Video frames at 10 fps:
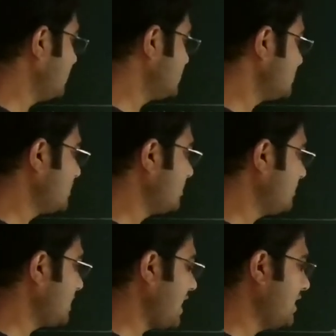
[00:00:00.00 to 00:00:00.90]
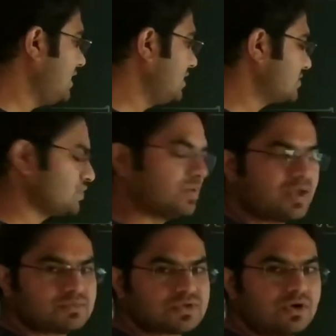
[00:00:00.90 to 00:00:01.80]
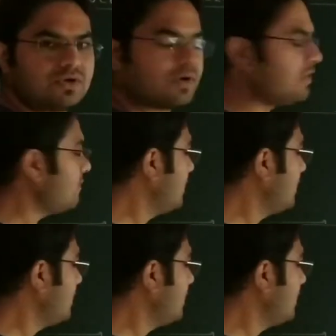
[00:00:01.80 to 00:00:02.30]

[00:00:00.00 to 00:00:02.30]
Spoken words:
is treated with Na, sodium salt of